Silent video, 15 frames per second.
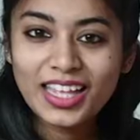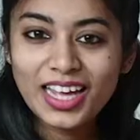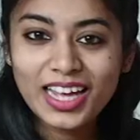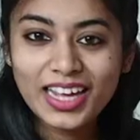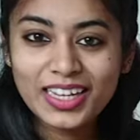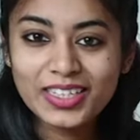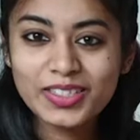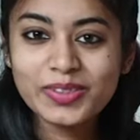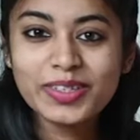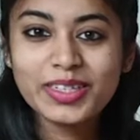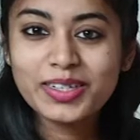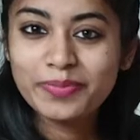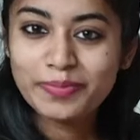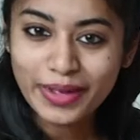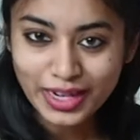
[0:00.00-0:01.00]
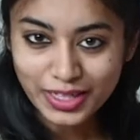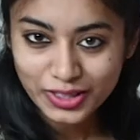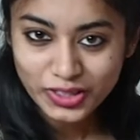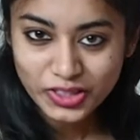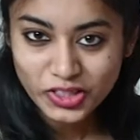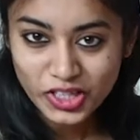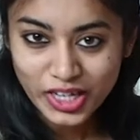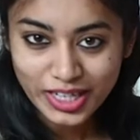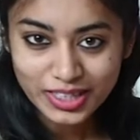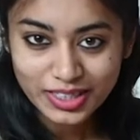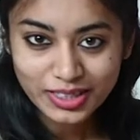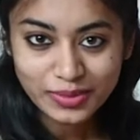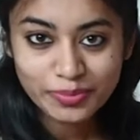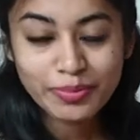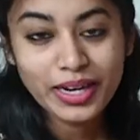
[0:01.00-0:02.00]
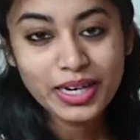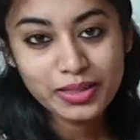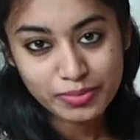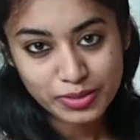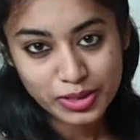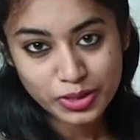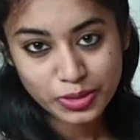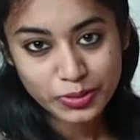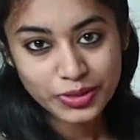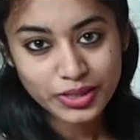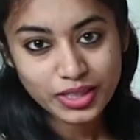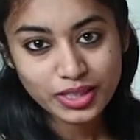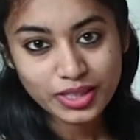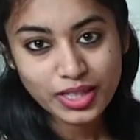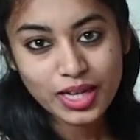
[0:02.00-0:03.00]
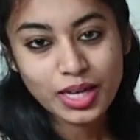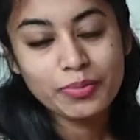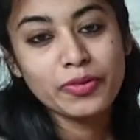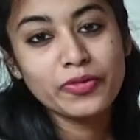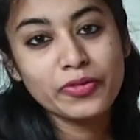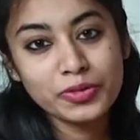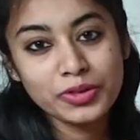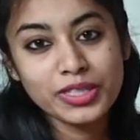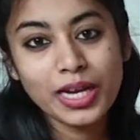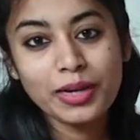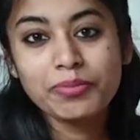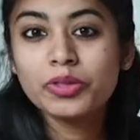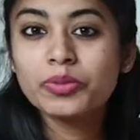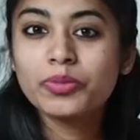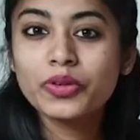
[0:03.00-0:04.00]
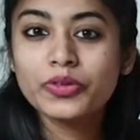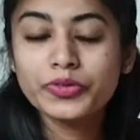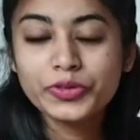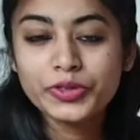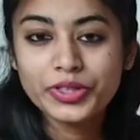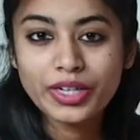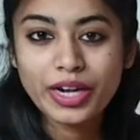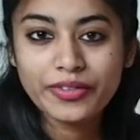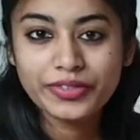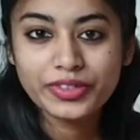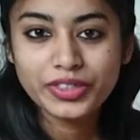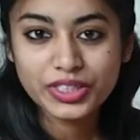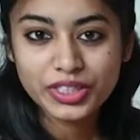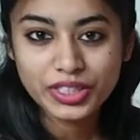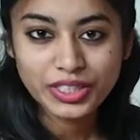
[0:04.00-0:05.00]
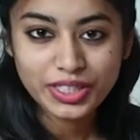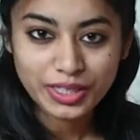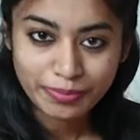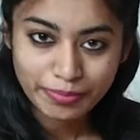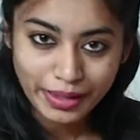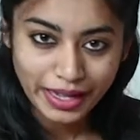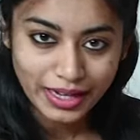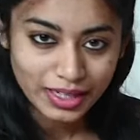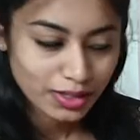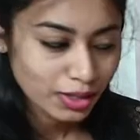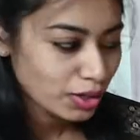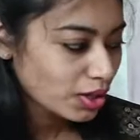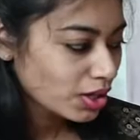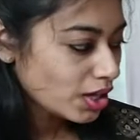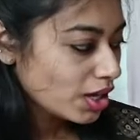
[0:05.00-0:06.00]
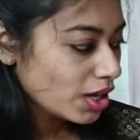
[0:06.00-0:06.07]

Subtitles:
guys, welcome back to the channel. My name is Sonia. I'm a full-time newborn photographer here in Bangalore.